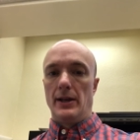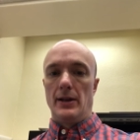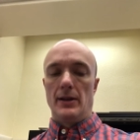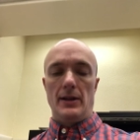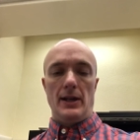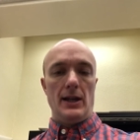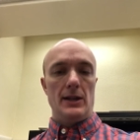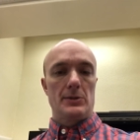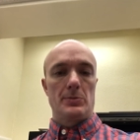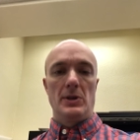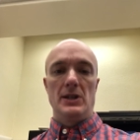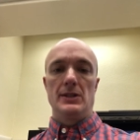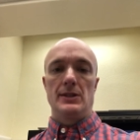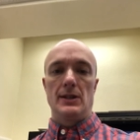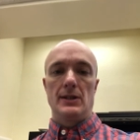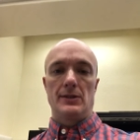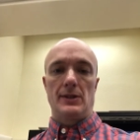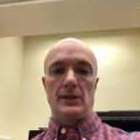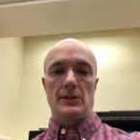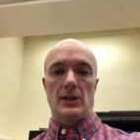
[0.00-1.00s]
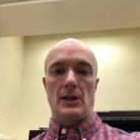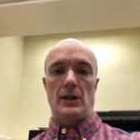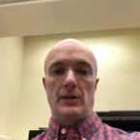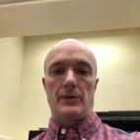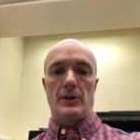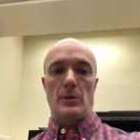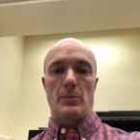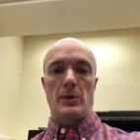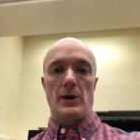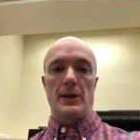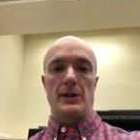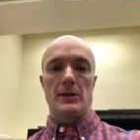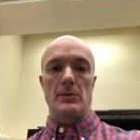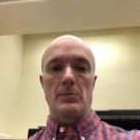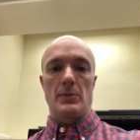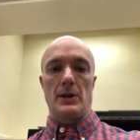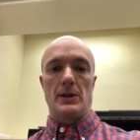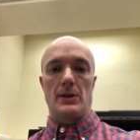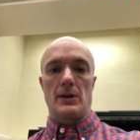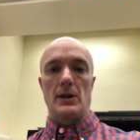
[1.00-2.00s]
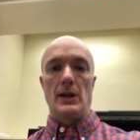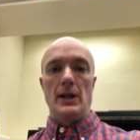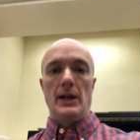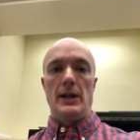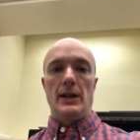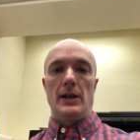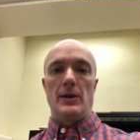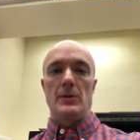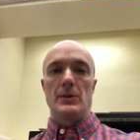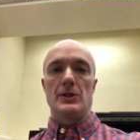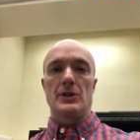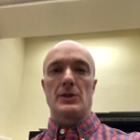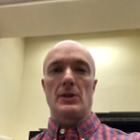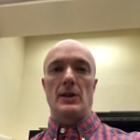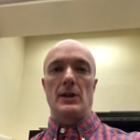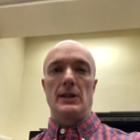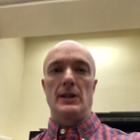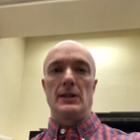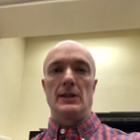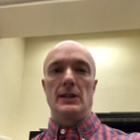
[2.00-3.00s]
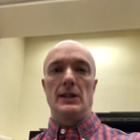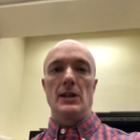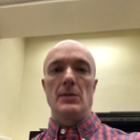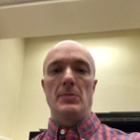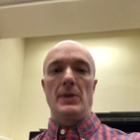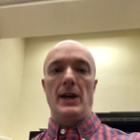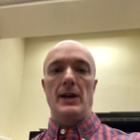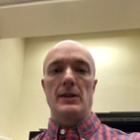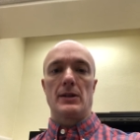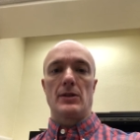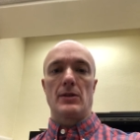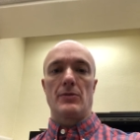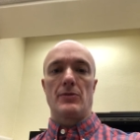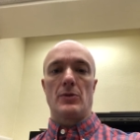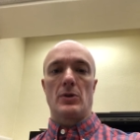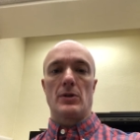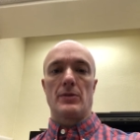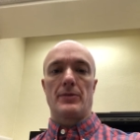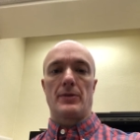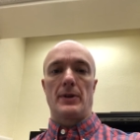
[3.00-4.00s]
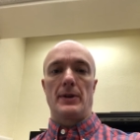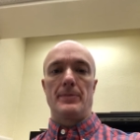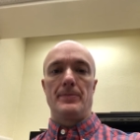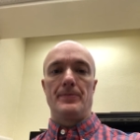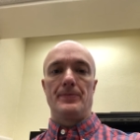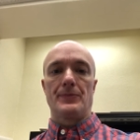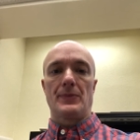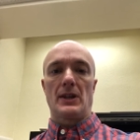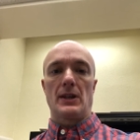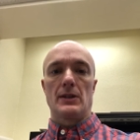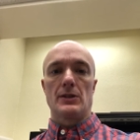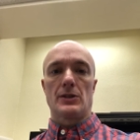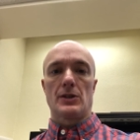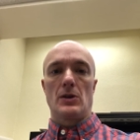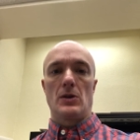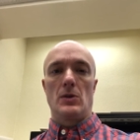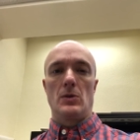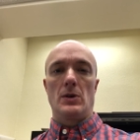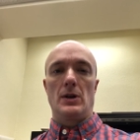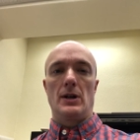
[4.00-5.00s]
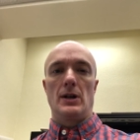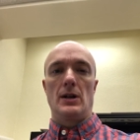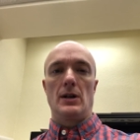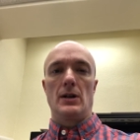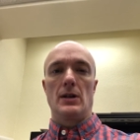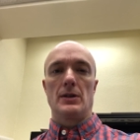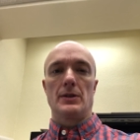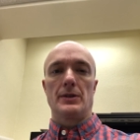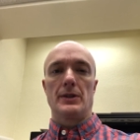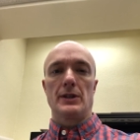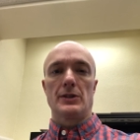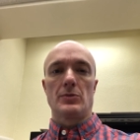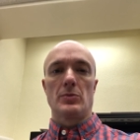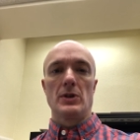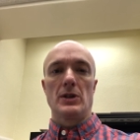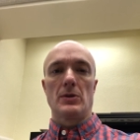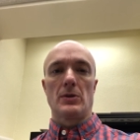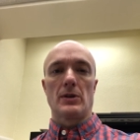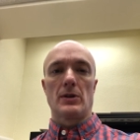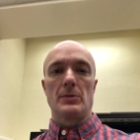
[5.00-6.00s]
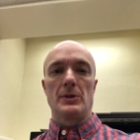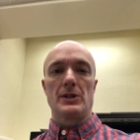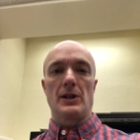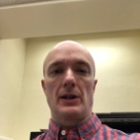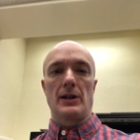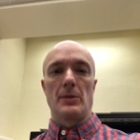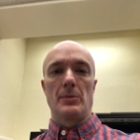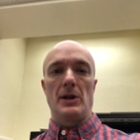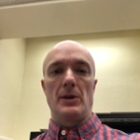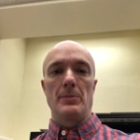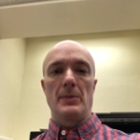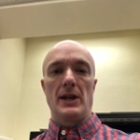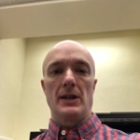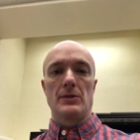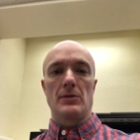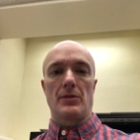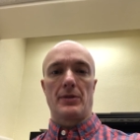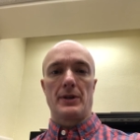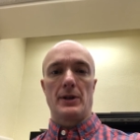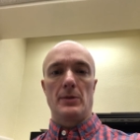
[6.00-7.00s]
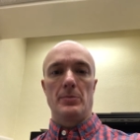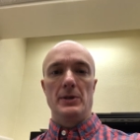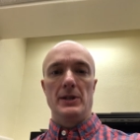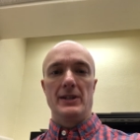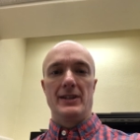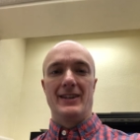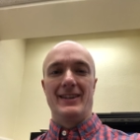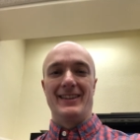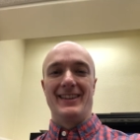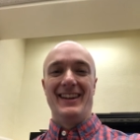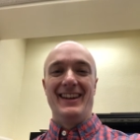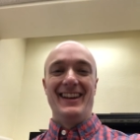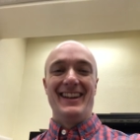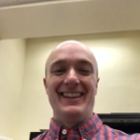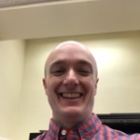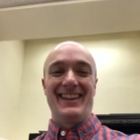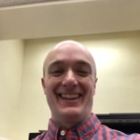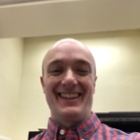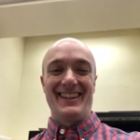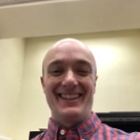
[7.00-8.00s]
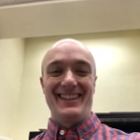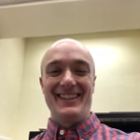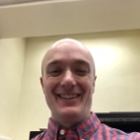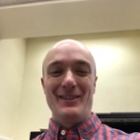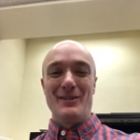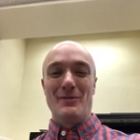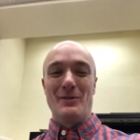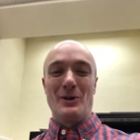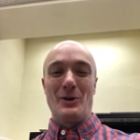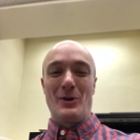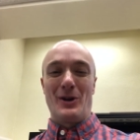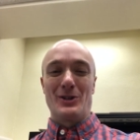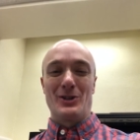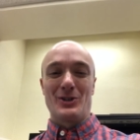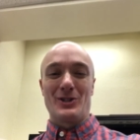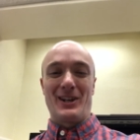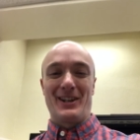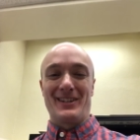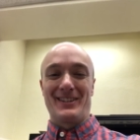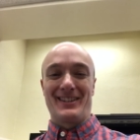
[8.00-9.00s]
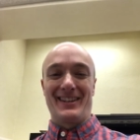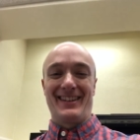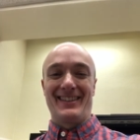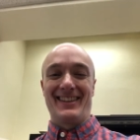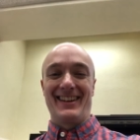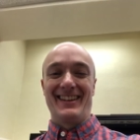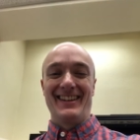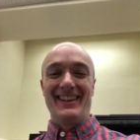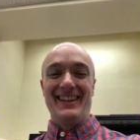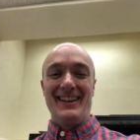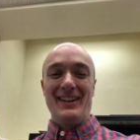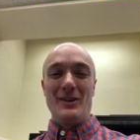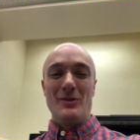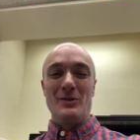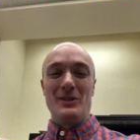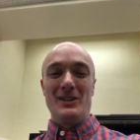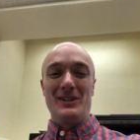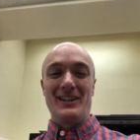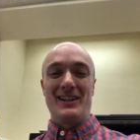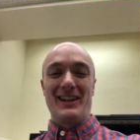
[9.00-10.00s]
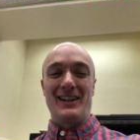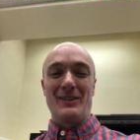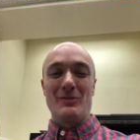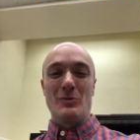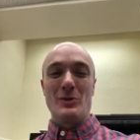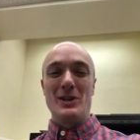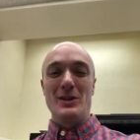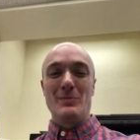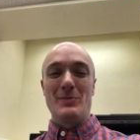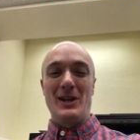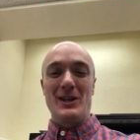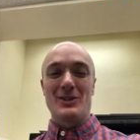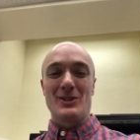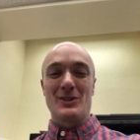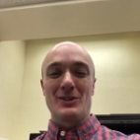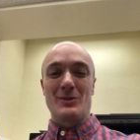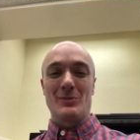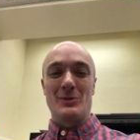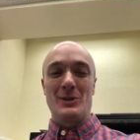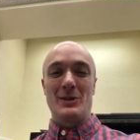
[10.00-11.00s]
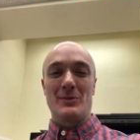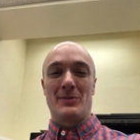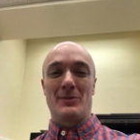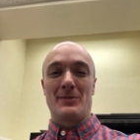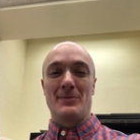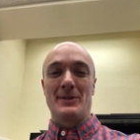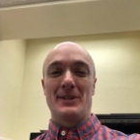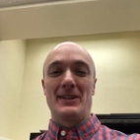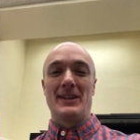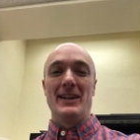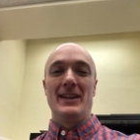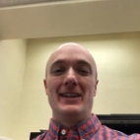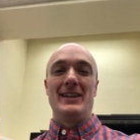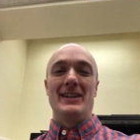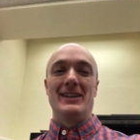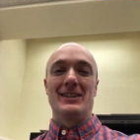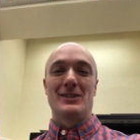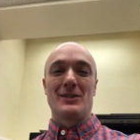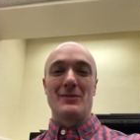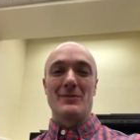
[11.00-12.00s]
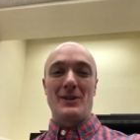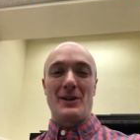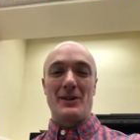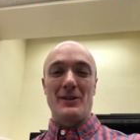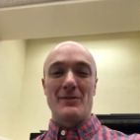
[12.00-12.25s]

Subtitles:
as PTs, that's kind of our bread and butter, and we just need to keep that in the forefront. So this week we're going to be talking about manual therapy. That even though I just kind of said that we need to kind of wean patients away from it, it's a very